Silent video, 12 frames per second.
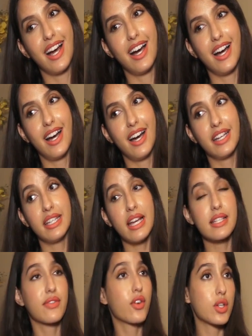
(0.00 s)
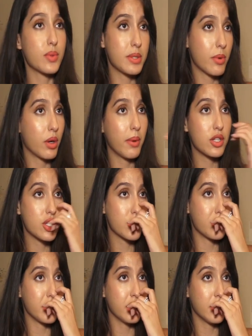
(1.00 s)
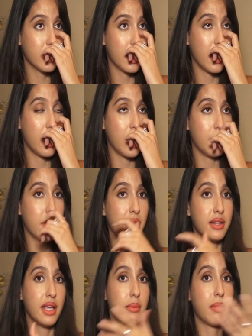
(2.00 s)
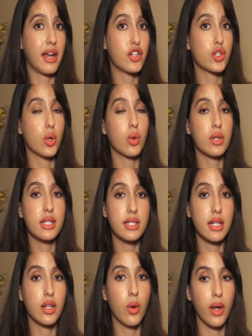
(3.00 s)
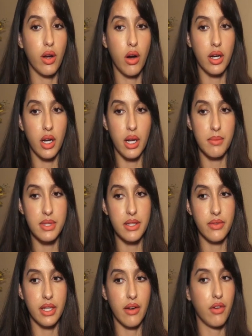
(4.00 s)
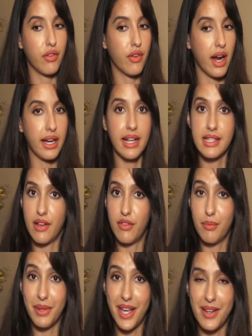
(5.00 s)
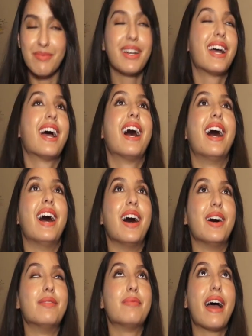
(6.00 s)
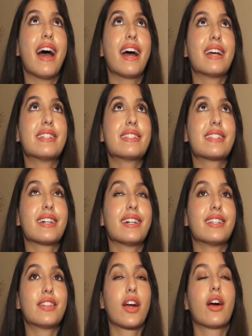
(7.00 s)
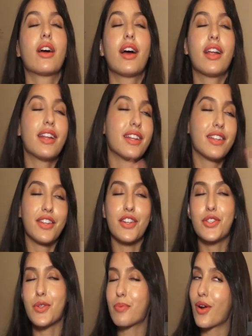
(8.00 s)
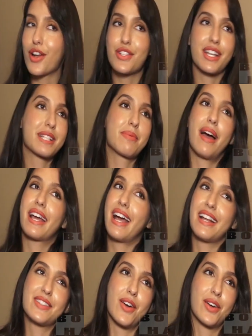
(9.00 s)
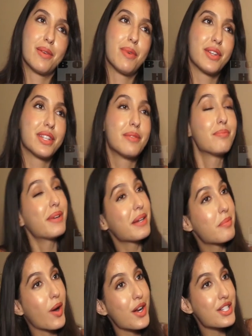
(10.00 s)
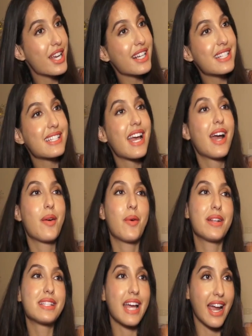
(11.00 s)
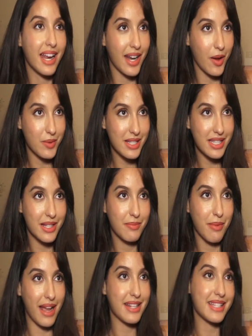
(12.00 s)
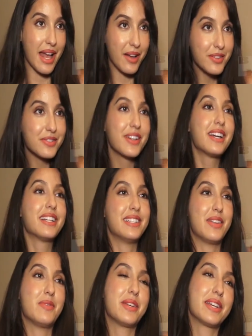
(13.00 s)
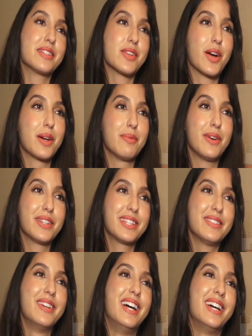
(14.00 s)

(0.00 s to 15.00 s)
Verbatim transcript: Uh, yes, of course. We spoke about Stree. Um, and then my show is still going on on MTV every Friday at 7 p.m. Um, and uh, there there are two projects, but I can't talk about them. Big projects. Once I announce them myself, then we can talk about them.